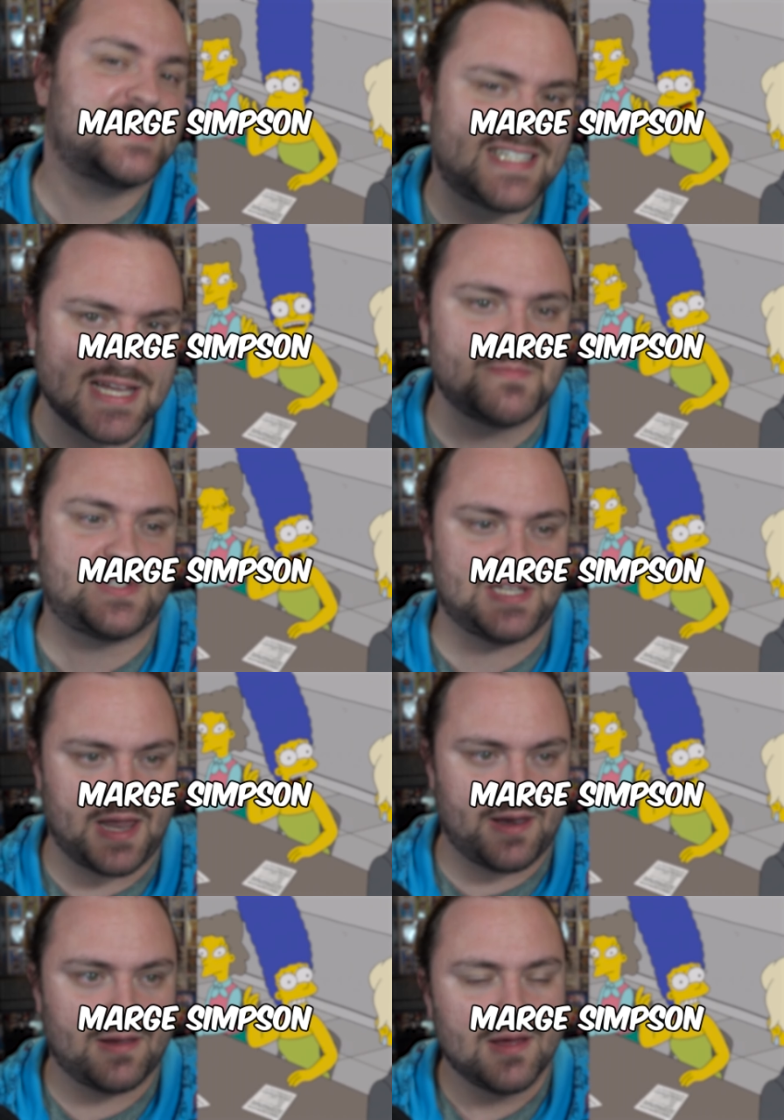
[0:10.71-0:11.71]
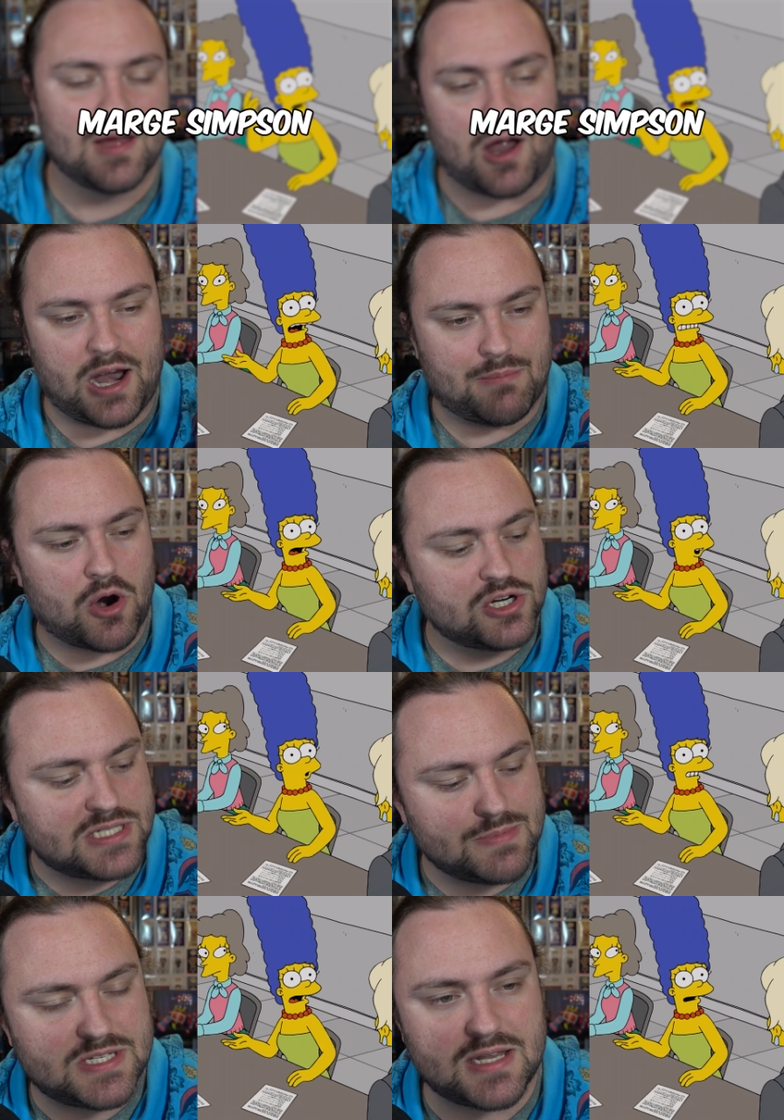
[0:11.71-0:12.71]
Simpson. All right, Marge
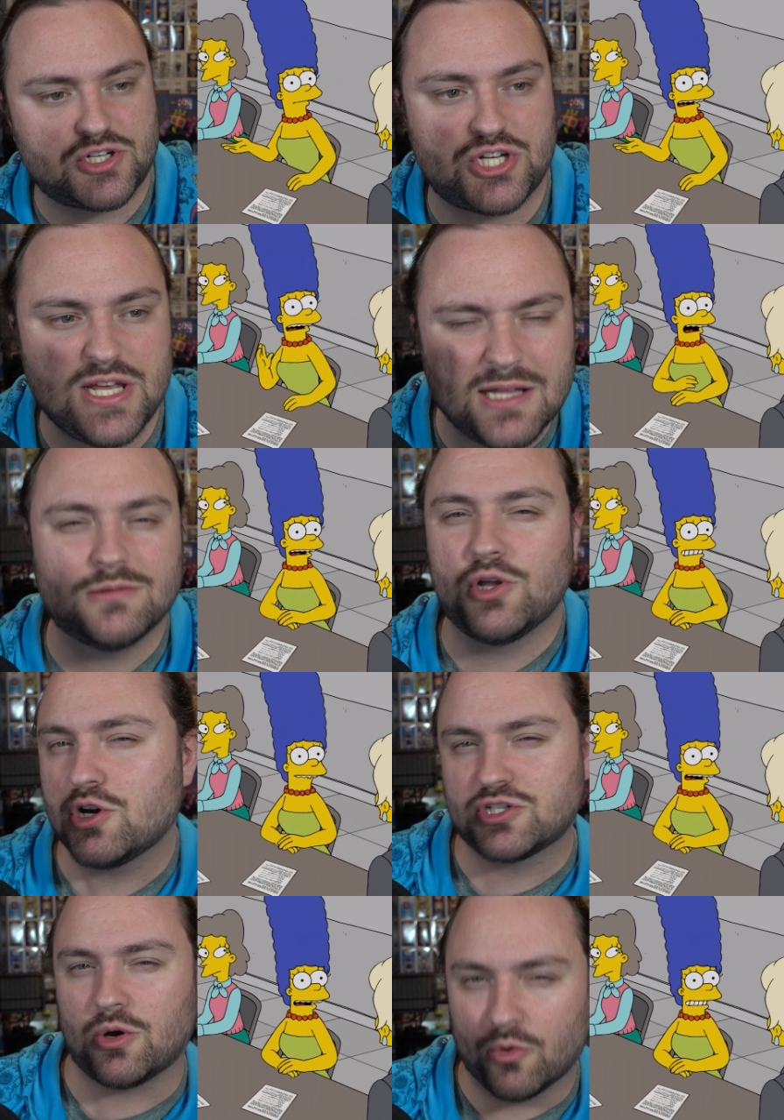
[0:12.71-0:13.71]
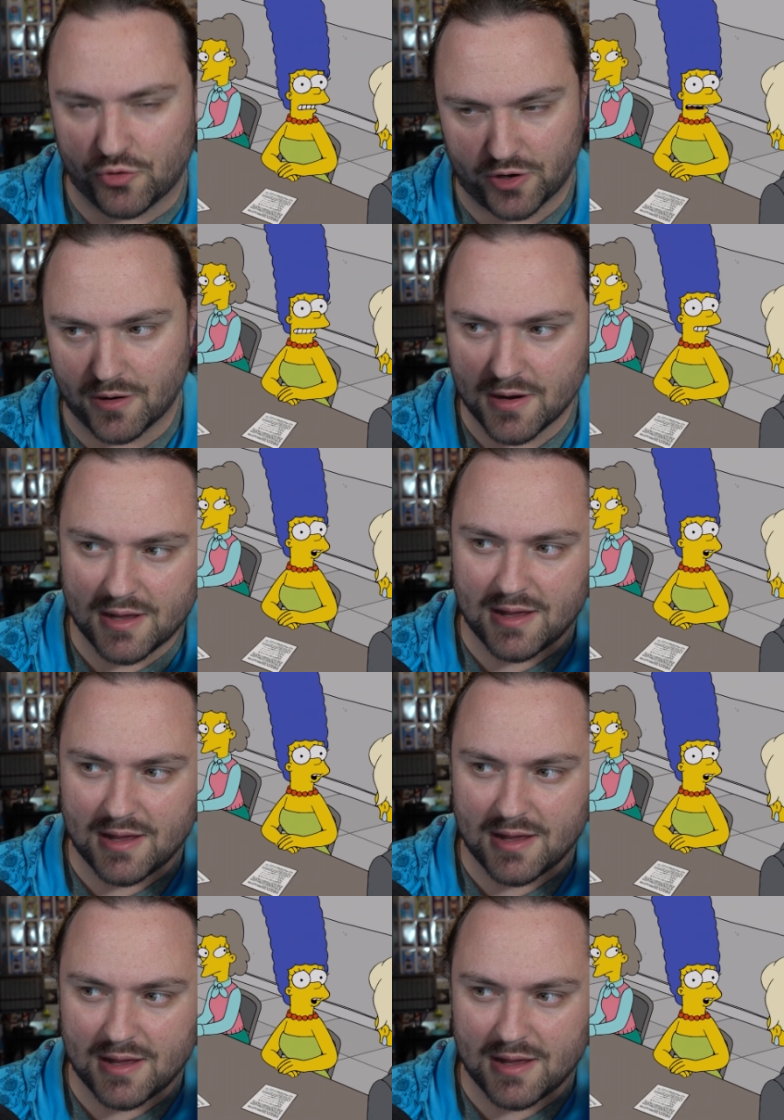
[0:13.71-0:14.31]
Simpson, she looks older.